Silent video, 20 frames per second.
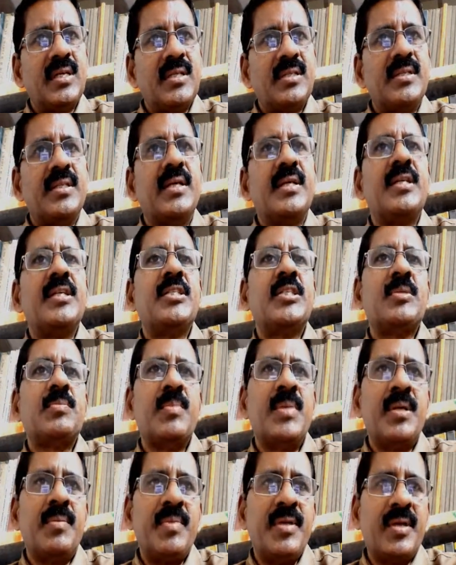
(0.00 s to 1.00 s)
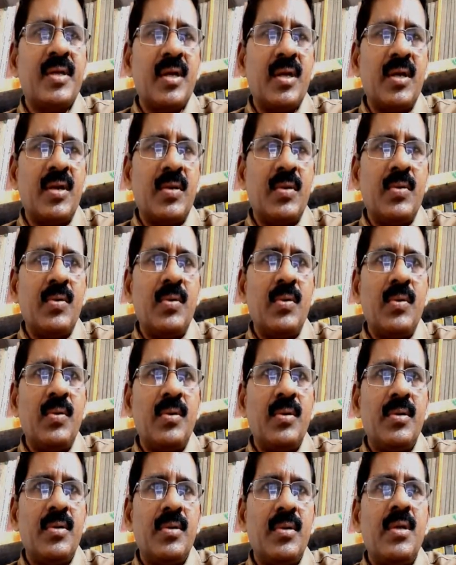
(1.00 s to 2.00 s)
The risk may be controlled
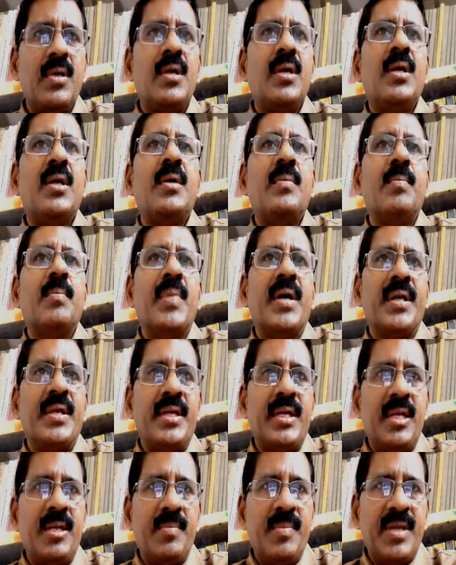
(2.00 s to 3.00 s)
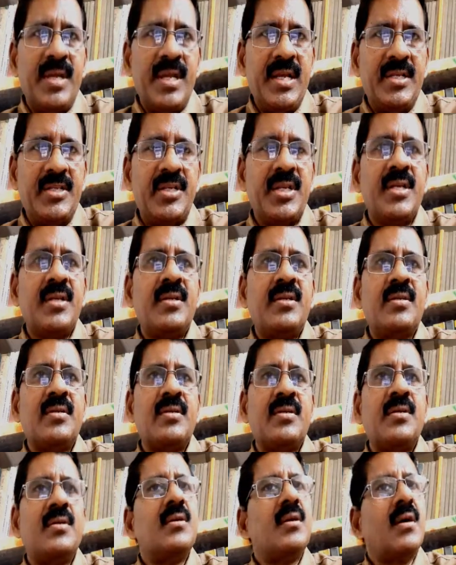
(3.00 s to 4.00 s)
by elimination
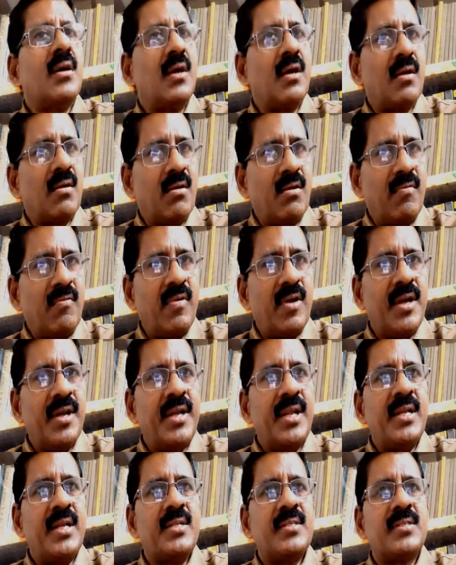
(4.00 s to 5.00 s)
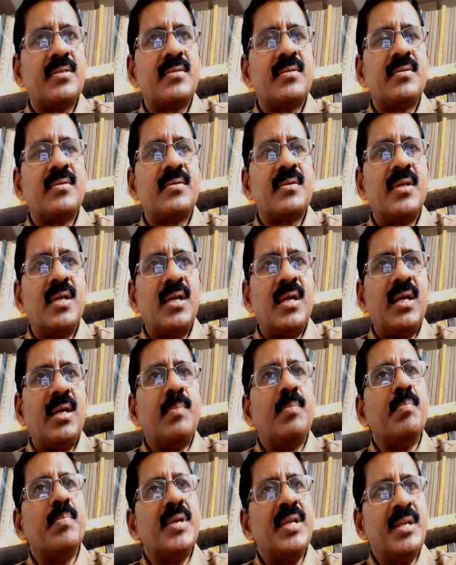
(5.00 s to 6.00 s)
or avoidance,
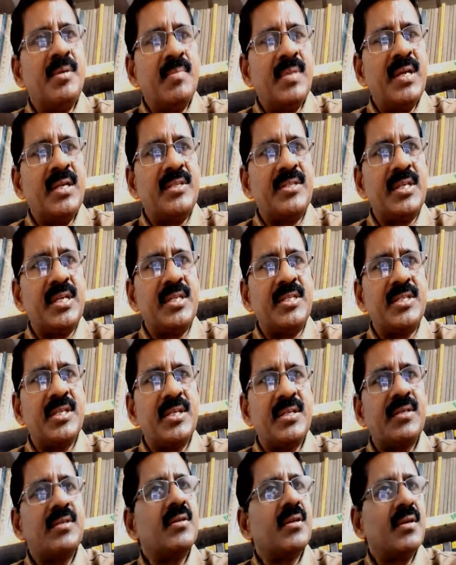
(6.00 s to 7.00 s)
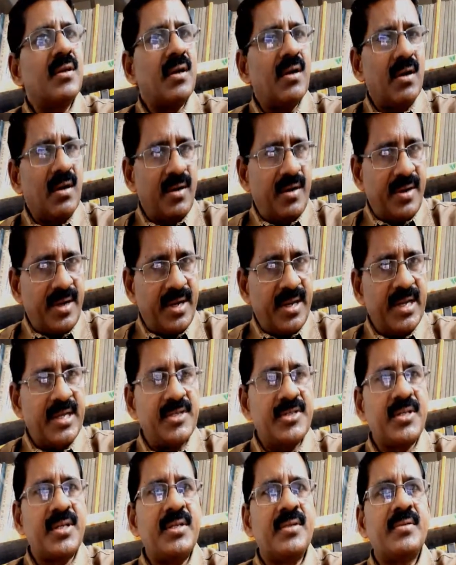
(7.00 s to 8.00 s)
minimization or
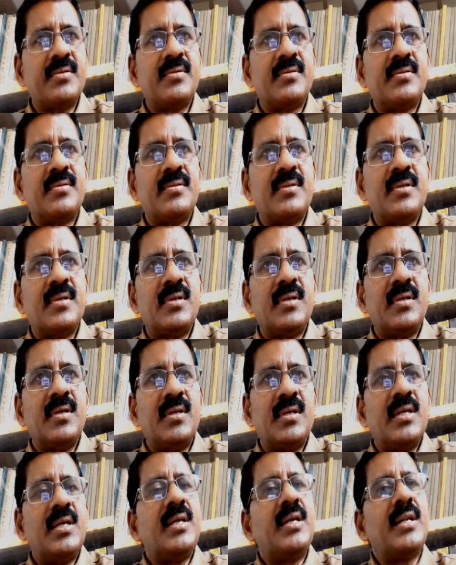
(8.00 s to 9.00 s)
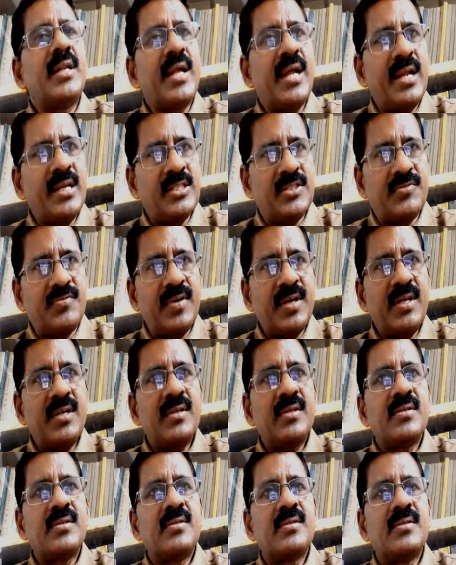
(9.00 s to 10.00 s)
reduction, transfer,
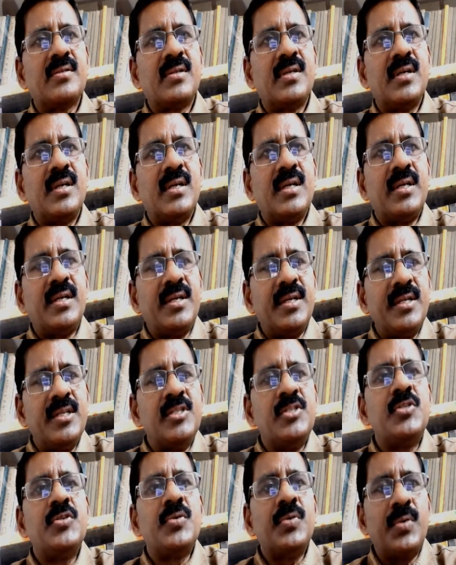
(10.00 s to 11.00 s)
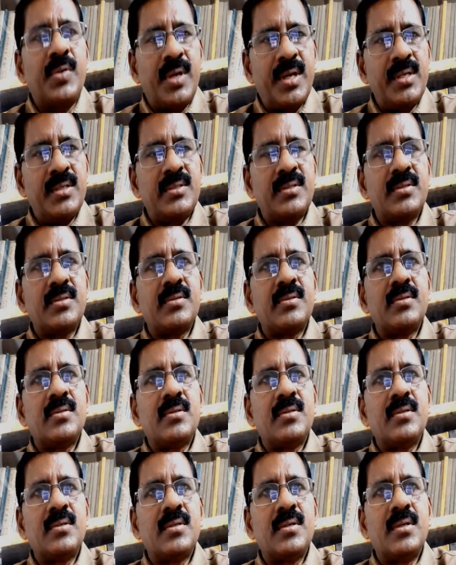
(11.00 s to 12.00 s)
insurance,
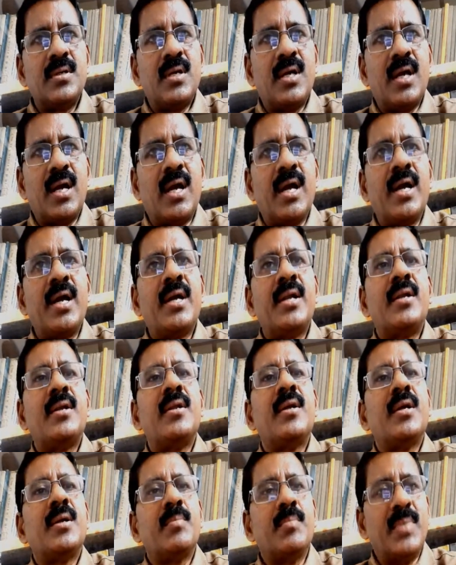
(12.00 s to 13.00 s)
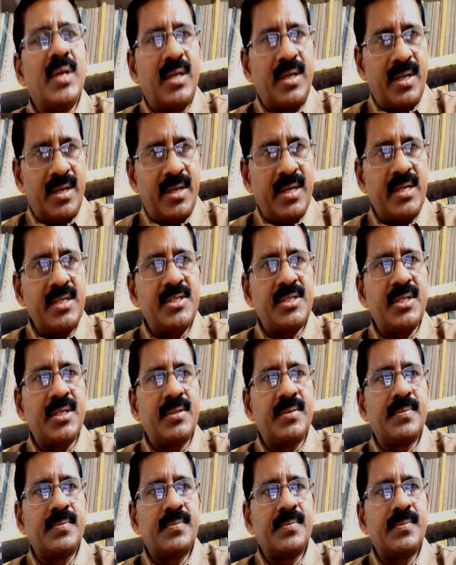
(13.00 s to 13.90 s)
and by retention.